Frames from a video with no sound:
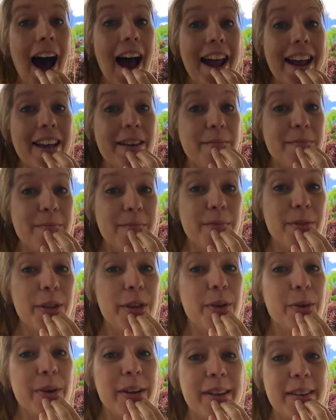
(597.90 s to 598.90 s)
I am
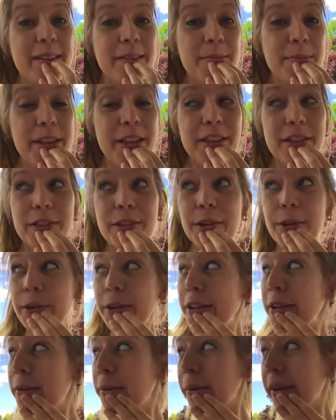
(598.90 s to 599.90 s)
going to be
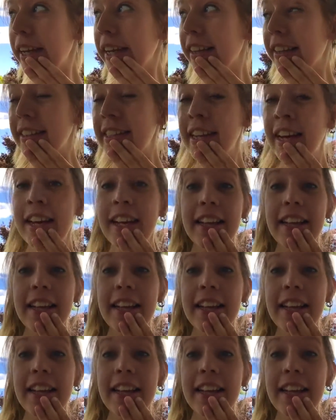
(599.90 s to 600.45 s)
30 weeks